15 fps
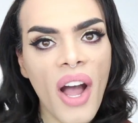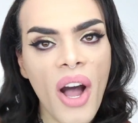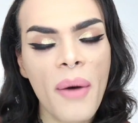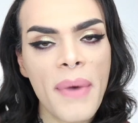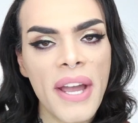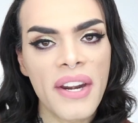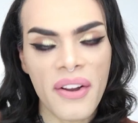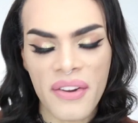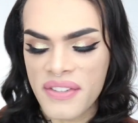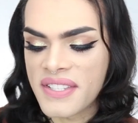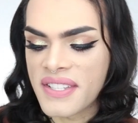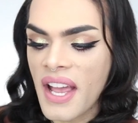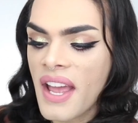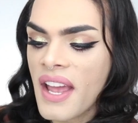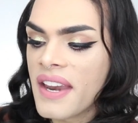on my
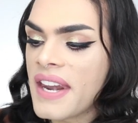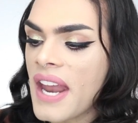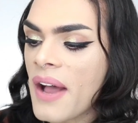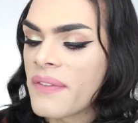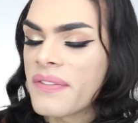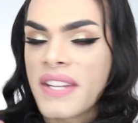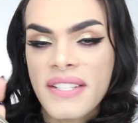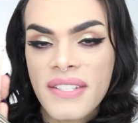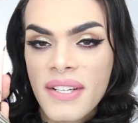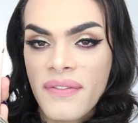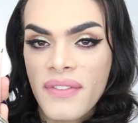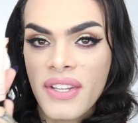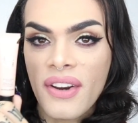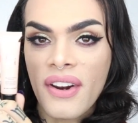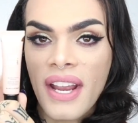nose. Now this one
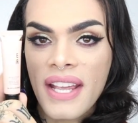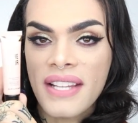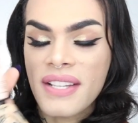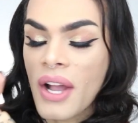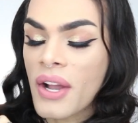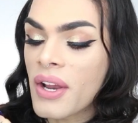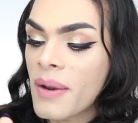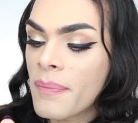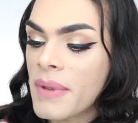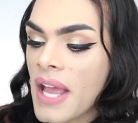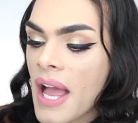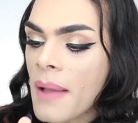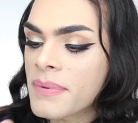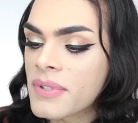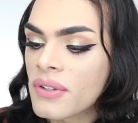over here is gonna
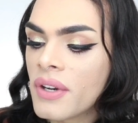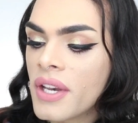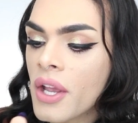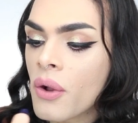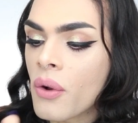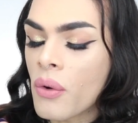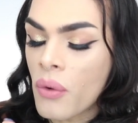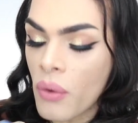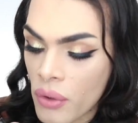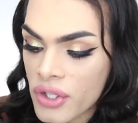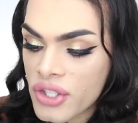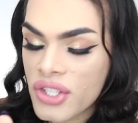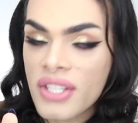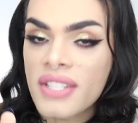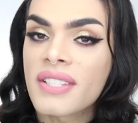be absolutely
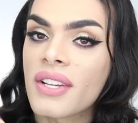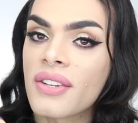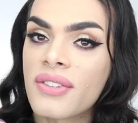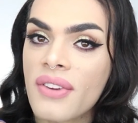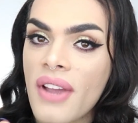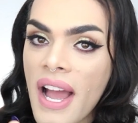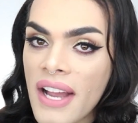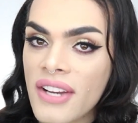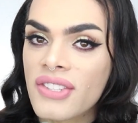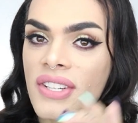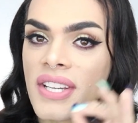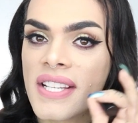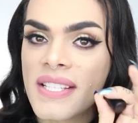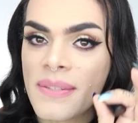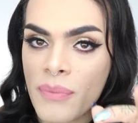gorgeous to
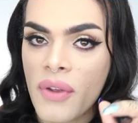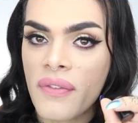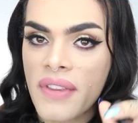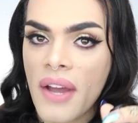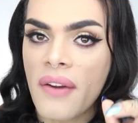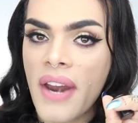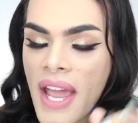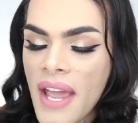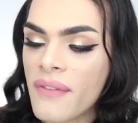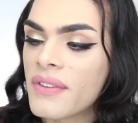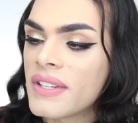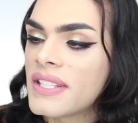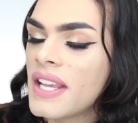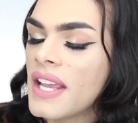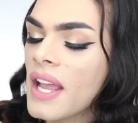actually smooth down
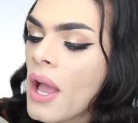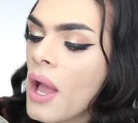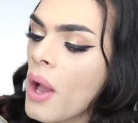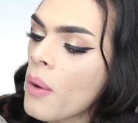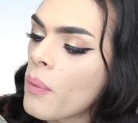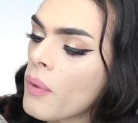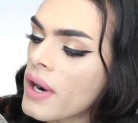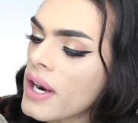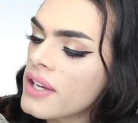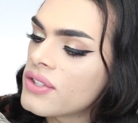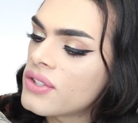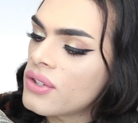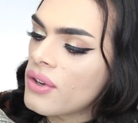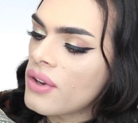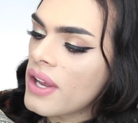everything. What I
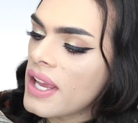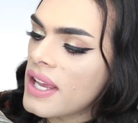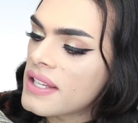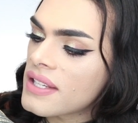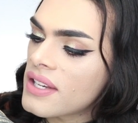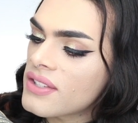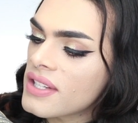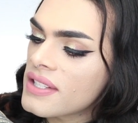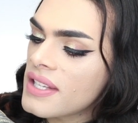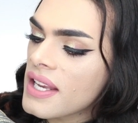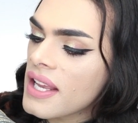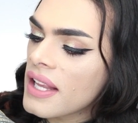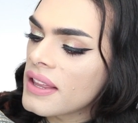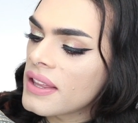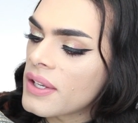do is just
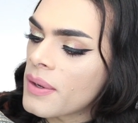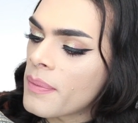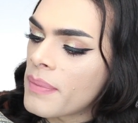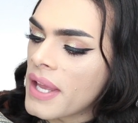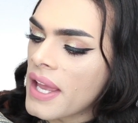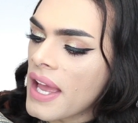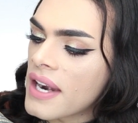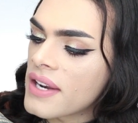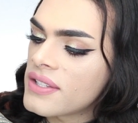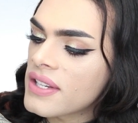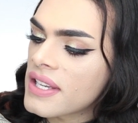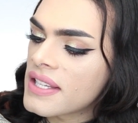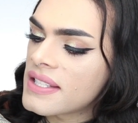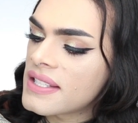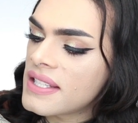take a little bit, and as
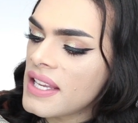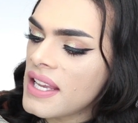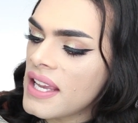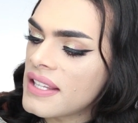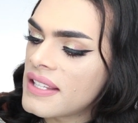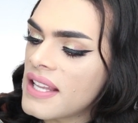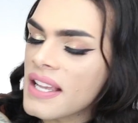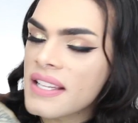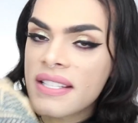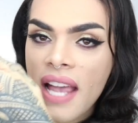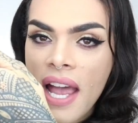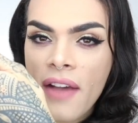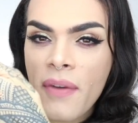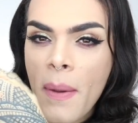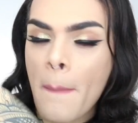you can see it does
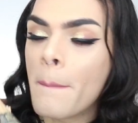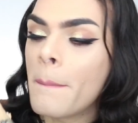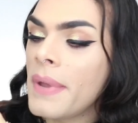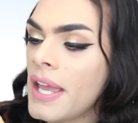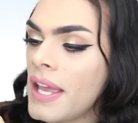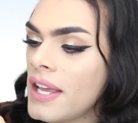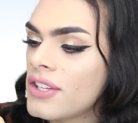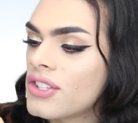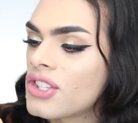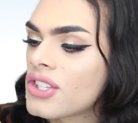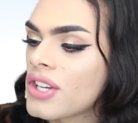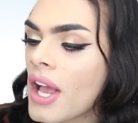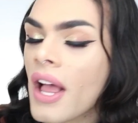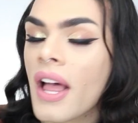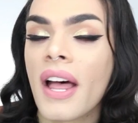have a
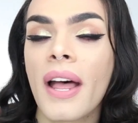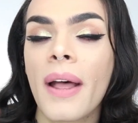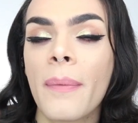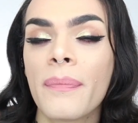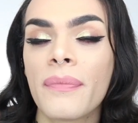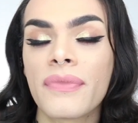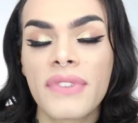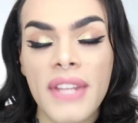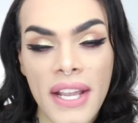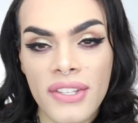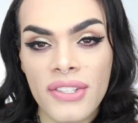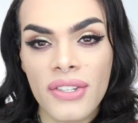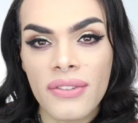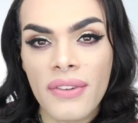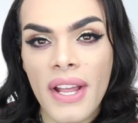pitch um,
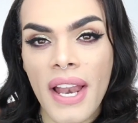texture to